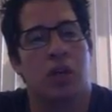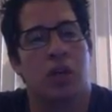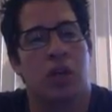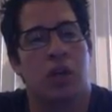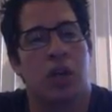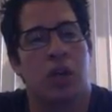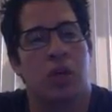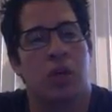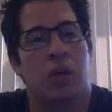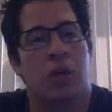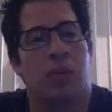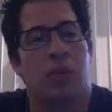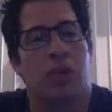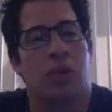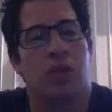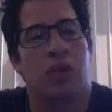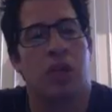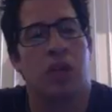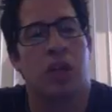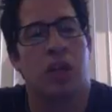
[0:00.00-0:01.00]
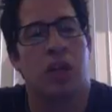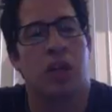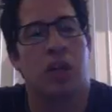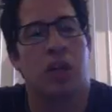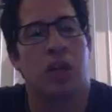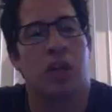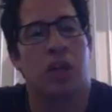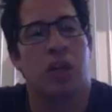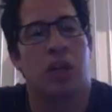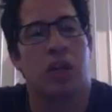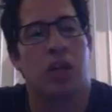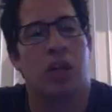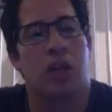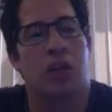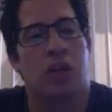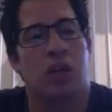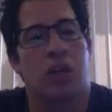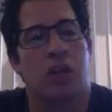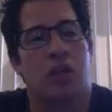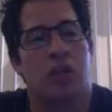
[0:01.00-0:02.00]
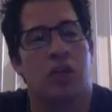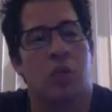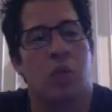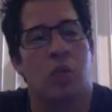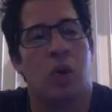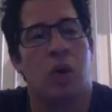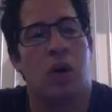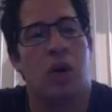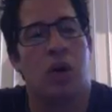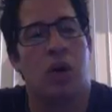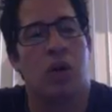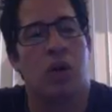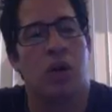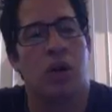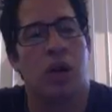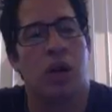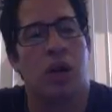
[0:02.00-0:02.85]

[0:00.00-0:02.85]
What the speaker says: Okay, we're pushing it into this wall,